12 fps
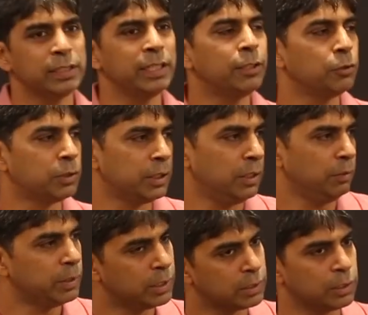C2C,
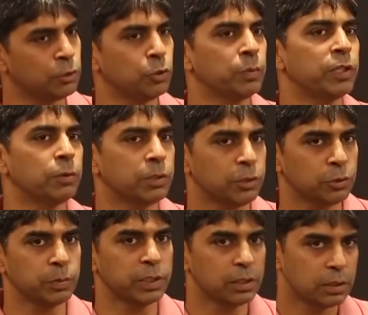which is consumer to
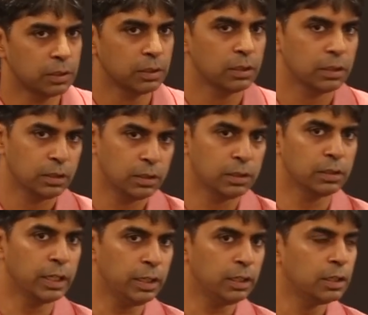consumer,
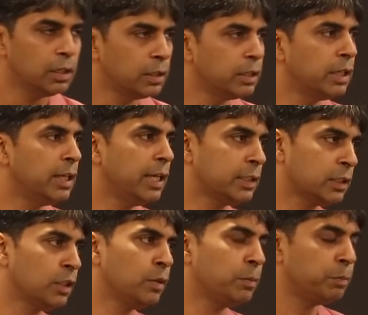right? They're
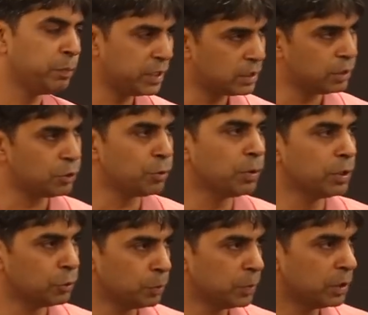lesser business to
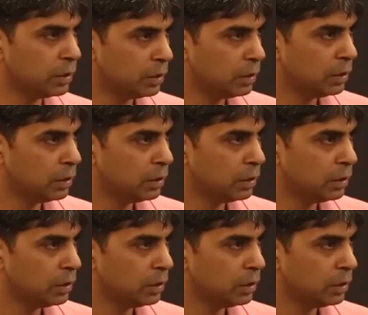consumer,